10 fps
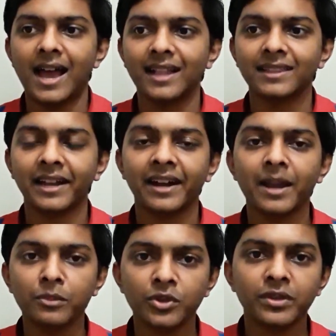and the
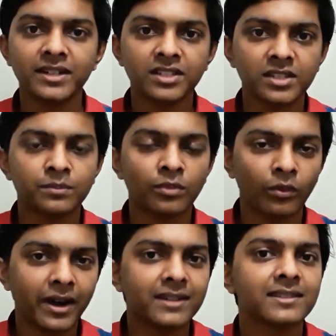rem unit just
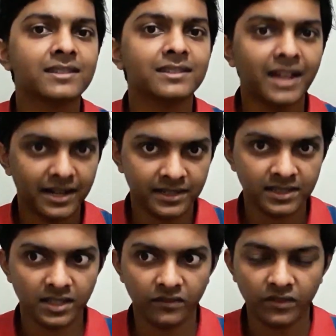provides that
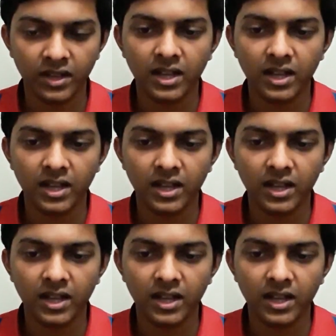itself